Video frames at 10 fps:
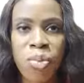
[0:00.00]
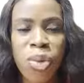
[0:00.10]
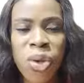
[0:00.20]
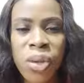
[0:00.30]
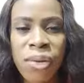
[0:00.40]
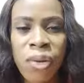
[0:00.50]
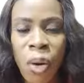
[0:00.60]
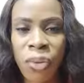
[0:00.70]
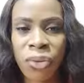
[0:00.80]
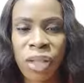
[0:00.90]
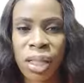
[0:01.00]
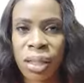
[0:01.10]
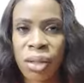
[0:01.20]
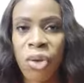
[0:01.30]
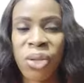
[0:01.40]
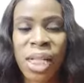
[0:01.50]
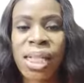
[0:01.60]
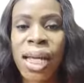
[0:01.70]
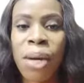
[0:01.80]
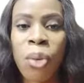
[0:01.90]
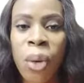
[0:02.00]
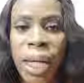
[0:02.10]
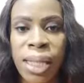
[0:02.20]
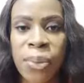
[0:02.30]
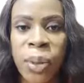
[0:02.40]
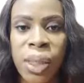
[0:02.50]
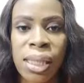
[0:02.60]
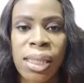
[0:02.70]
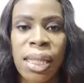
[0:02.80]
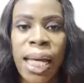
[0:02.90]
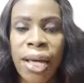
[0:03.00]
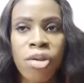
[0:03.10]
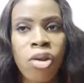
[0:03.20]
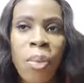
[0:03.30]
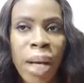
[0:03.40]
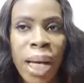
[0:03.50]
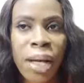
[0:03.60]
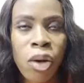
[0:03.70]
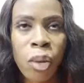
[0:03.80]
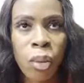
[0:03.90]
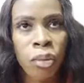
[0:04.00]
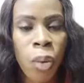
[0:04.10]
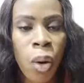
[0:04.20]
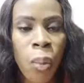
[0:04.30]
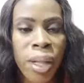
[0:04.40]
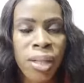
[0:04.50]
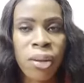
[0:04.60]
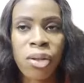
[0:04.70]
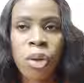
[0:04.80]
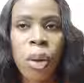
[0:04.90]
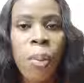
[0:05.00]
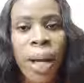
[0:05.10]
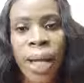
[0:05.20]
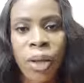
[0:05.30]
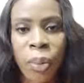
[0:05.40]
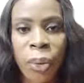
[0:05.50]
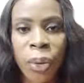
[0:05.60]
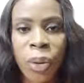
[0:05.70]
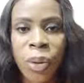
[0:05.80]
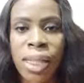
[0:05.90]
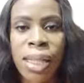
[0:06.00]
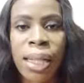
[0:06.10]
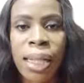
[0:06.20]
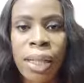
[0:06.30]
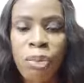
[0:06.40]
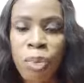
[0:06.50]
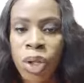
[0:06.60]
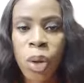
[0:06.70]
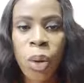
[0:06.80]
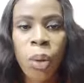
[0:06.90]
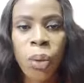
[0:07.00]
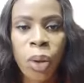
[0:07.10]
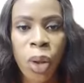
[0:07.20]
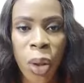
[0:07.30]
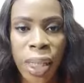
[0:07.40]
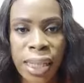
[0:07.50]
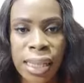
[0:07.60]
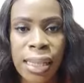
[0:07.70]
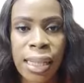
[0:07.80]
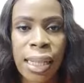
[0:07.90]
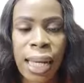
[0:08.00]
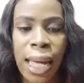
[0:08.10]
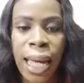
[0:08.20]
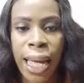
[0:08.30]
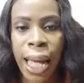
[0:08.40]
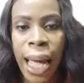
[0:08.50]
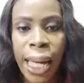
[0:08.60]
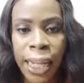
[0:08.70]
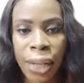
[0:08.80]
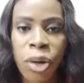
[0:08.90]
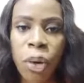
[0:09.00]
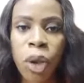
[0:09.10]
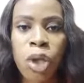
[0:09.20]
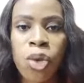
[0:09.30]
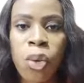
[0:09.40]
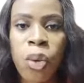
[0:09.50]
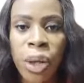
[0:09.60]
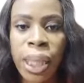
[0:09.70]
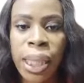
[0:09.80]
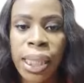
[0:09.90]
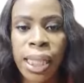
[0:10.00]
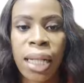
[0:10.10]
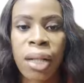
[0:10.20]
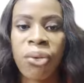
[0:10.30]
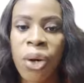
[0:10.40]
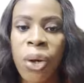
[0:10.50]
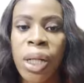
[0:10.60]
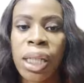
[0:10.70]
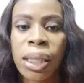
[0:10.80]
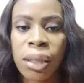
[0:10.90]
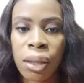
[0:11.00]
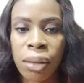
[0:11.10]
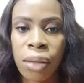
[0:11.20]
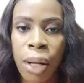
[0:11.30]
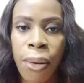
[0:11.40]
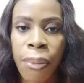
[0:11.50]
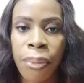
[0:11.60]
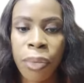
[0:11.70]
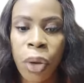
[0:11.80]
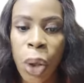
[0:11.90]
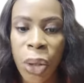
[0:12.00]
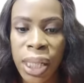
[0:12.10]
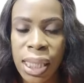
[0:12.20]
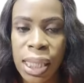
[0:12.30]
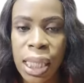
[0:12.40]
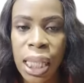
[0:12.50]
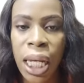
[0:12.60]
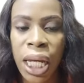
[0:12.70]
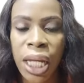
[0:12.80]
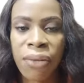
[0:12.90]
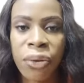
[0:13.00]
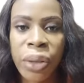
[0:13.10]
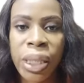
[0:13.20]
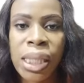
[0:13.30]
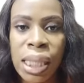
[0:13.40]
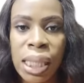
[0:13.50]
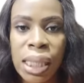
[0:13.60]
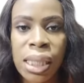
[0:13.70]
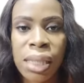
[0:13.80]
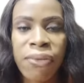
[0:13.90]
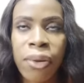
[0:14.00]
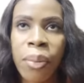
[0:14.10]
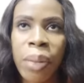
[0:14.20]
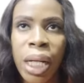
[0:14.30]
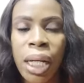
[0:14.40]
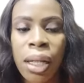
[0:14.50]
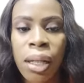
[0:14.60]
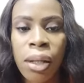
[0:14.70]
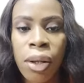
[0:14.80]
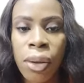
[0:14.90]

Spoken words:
beauty of starting agro exports is you're buying your raw materials or you're buying your products with your local currency, and you're going to earn in foreign currency. For instance, if you're buying